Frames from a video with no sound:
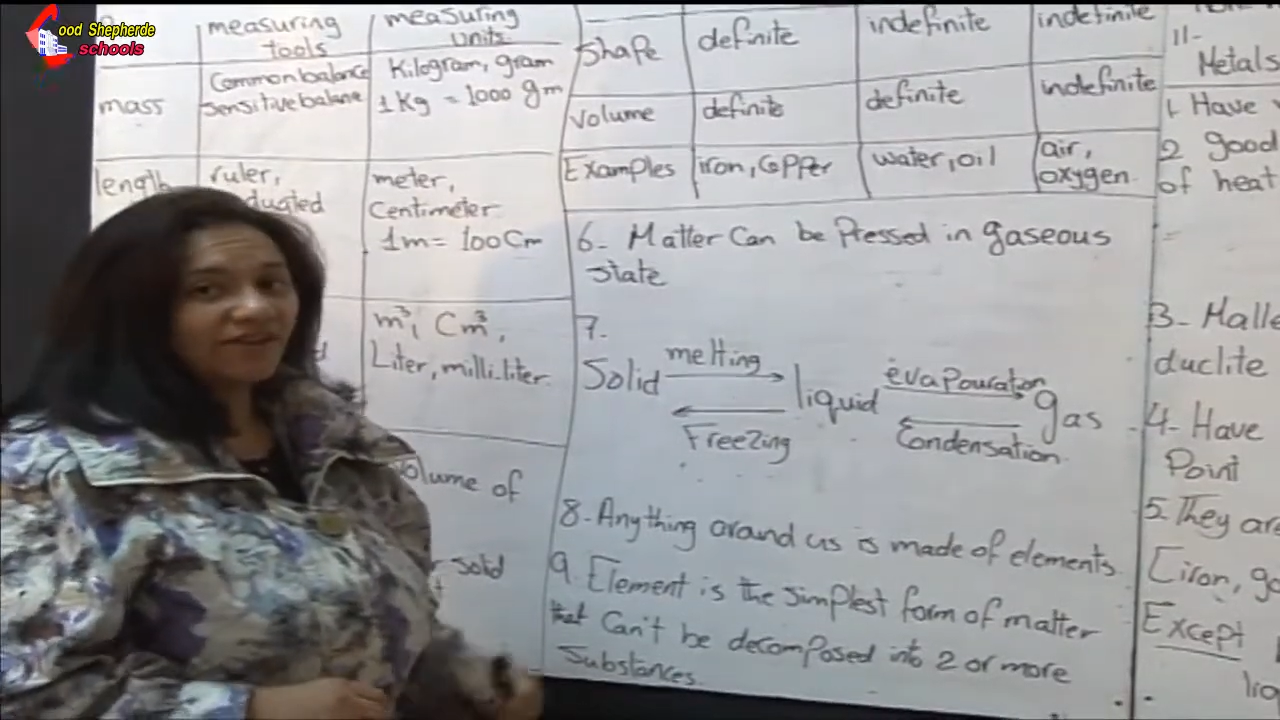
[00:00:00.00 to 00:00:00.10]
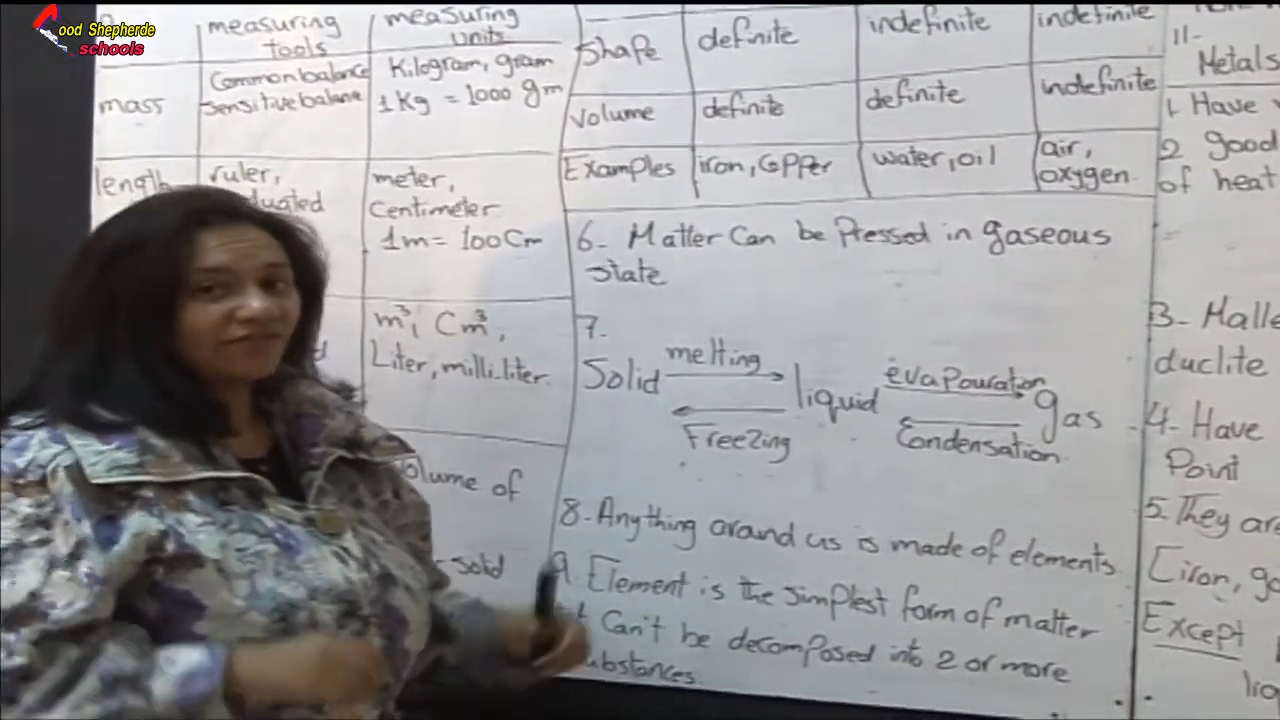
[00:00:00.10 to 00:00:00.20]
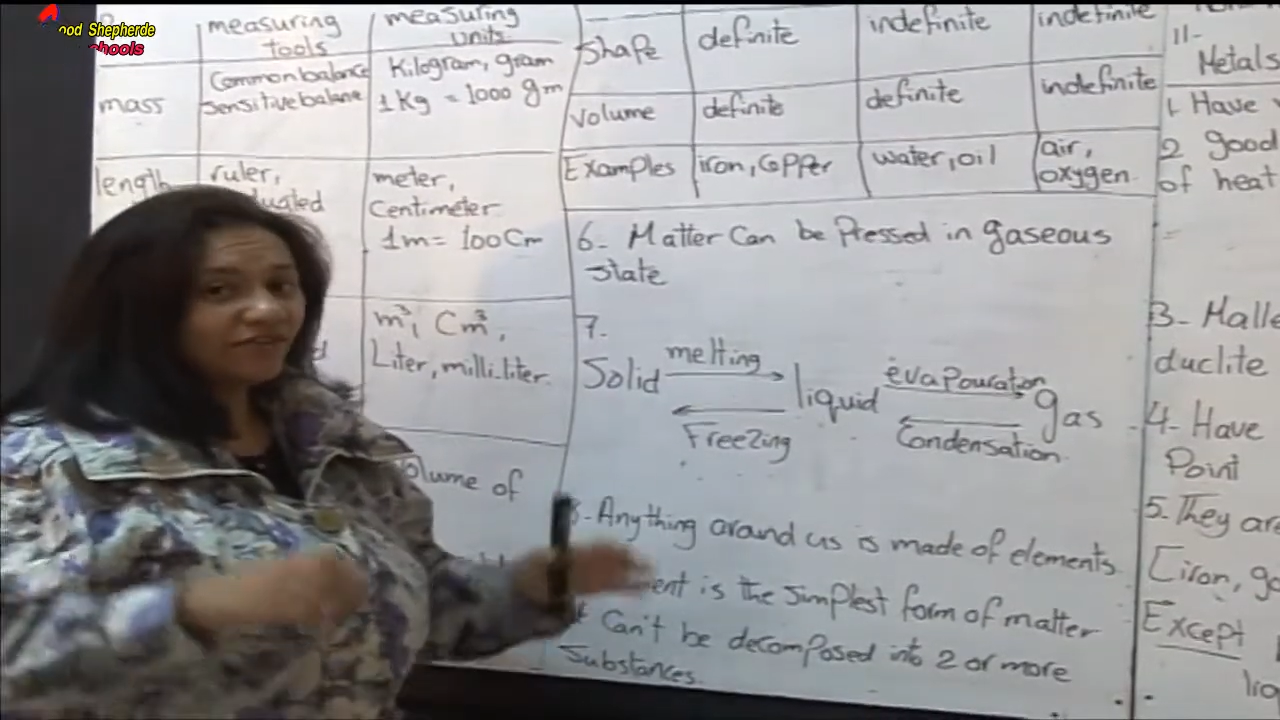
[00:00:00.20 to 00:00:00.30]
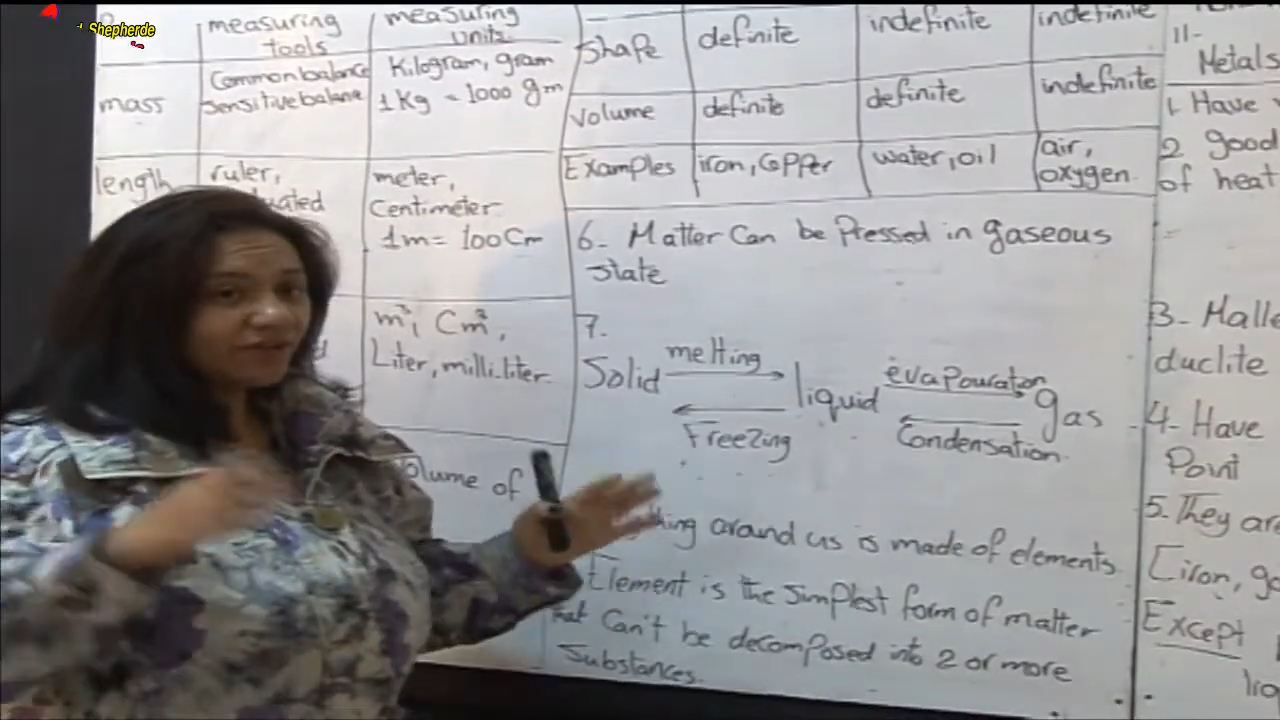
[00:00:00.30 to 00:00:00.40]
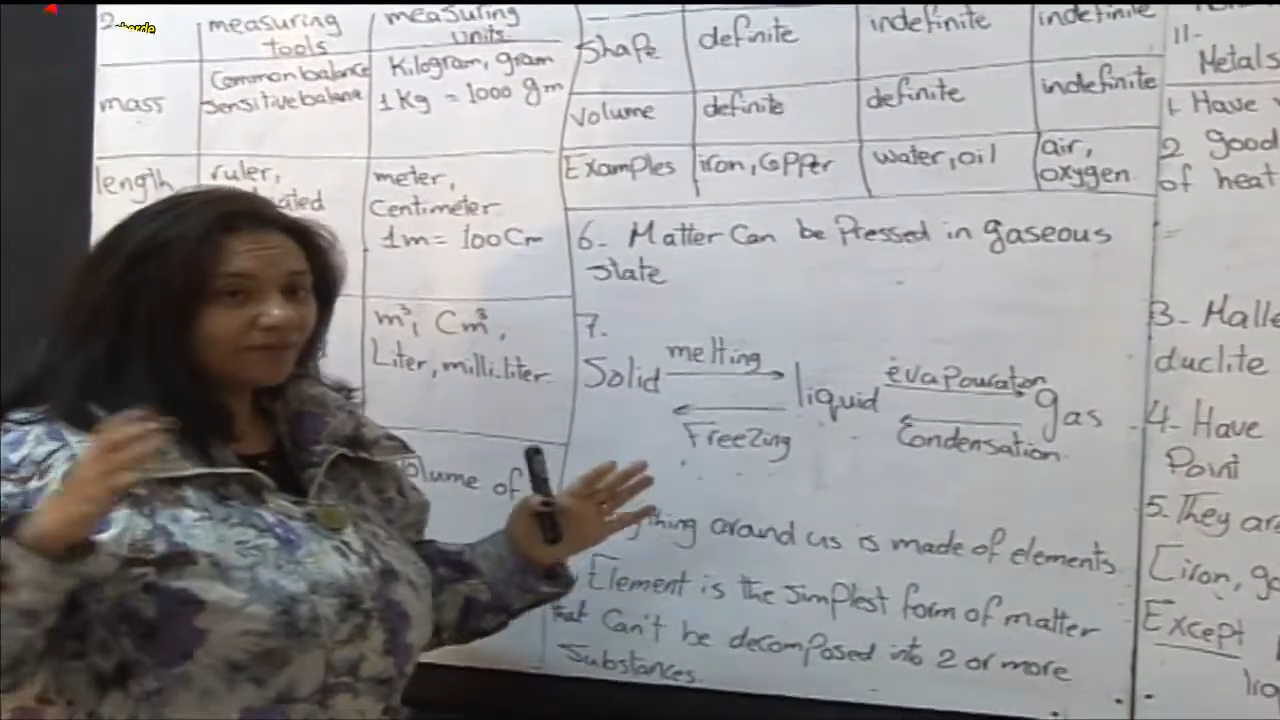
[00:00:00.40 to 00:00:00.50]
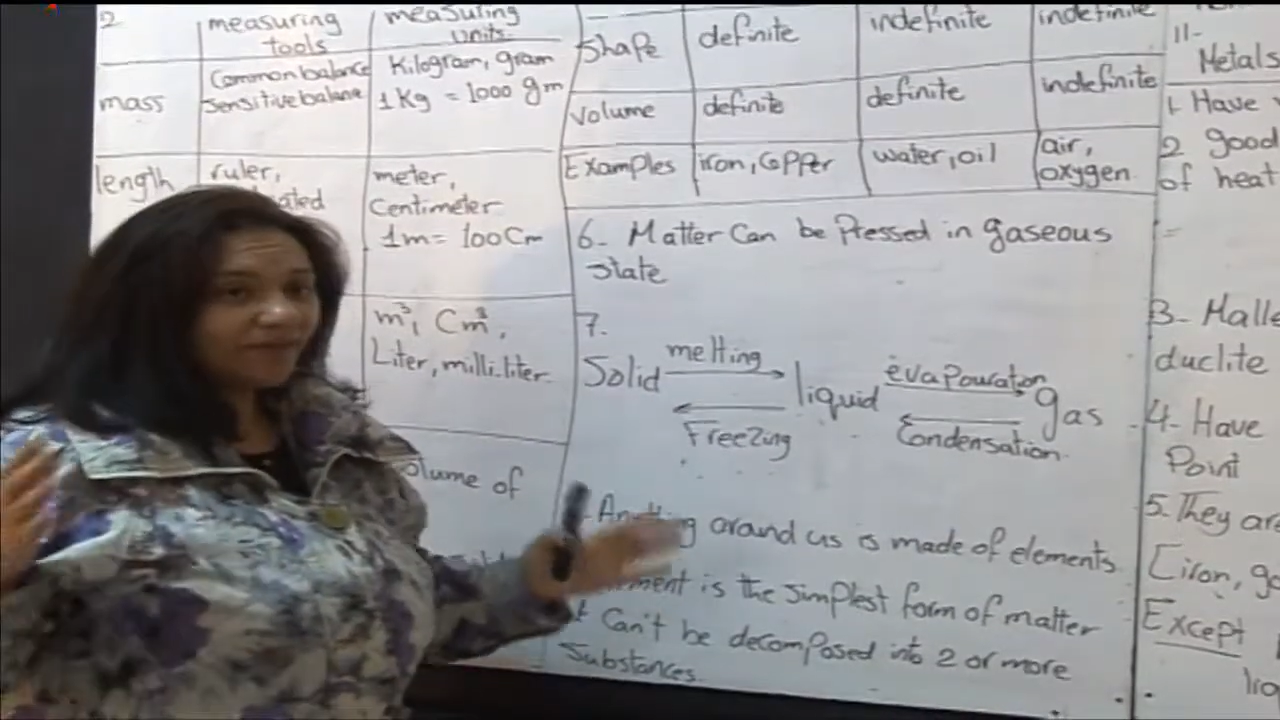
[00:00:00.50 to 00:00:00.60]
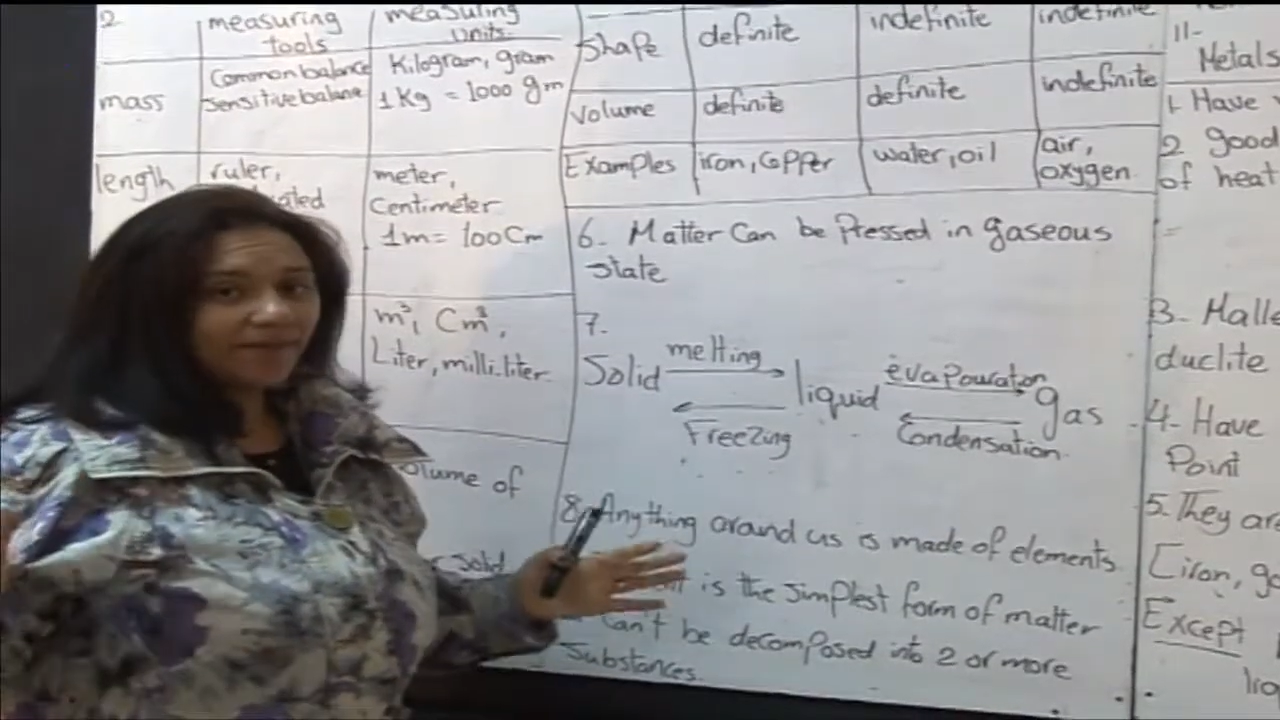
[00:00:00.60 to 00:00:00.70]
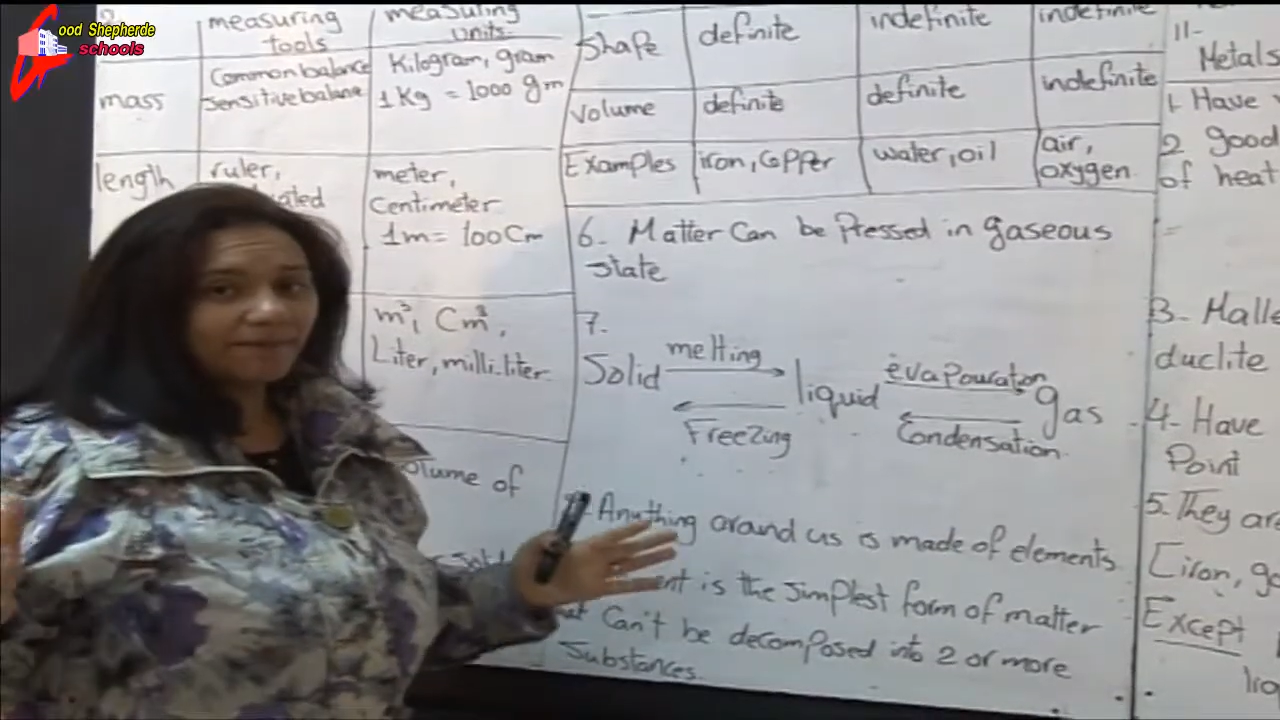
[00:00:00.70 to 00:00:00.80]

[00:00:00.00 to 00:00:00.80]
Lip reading: a very big